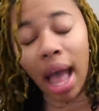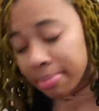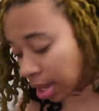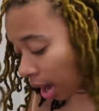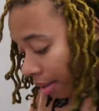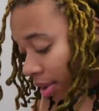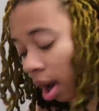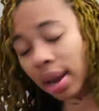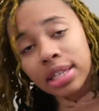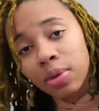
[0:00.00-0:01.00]
I'm sorry.
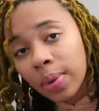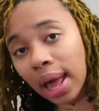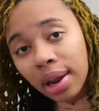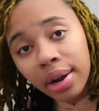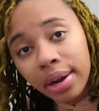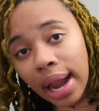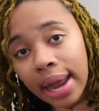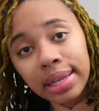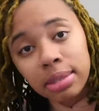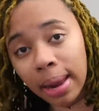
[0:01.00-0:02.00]
Regardless of what I learned,
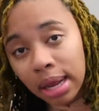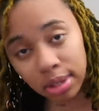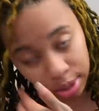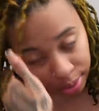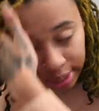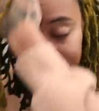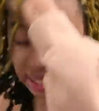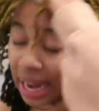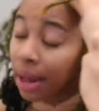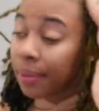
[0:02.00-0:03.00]
I need somebody else to do it, because
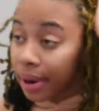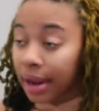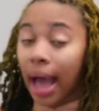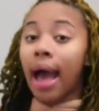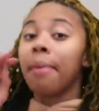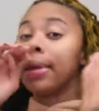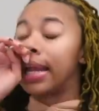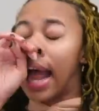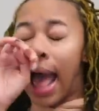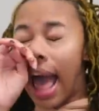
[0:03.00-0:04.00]
that's a lot of work. I
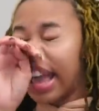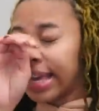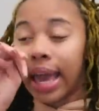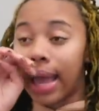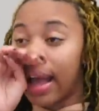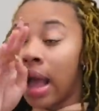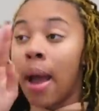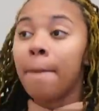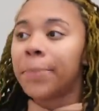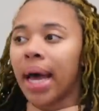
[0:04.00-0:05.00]
mean, yeah.
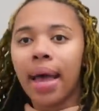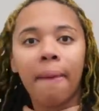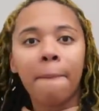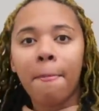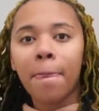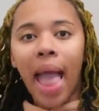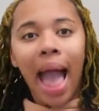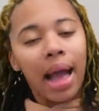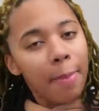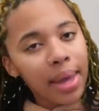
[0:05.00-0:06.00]
But
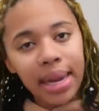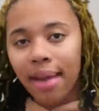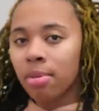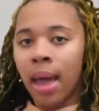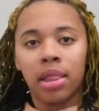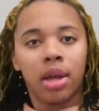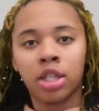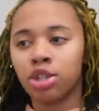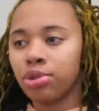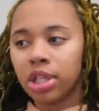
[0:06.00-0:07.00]
I commend everybody
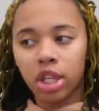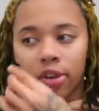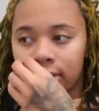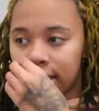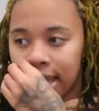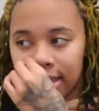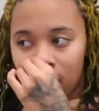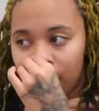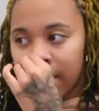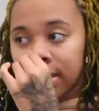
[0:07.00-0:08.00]
learning to do these services they
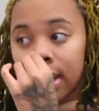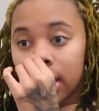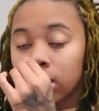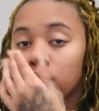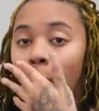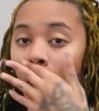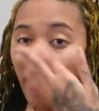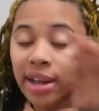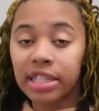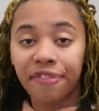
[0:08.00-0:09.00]
sell, because it is so
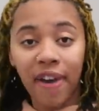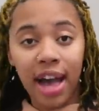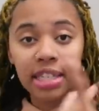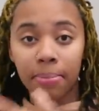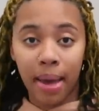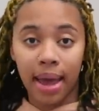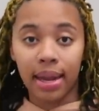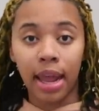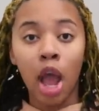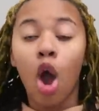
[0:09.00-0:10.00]
hard to find
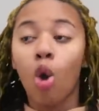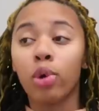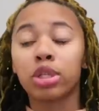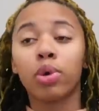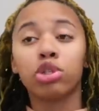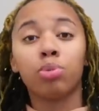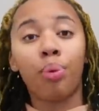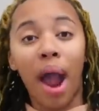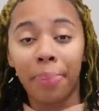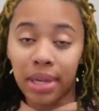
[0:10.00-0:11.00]
somebody who is going to
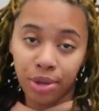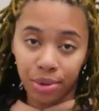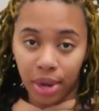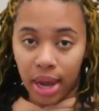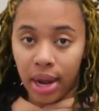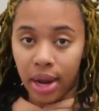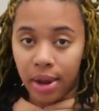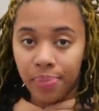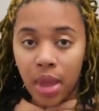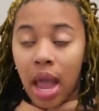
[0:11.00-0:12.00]
properly do your
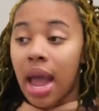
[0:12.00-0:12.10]
hair,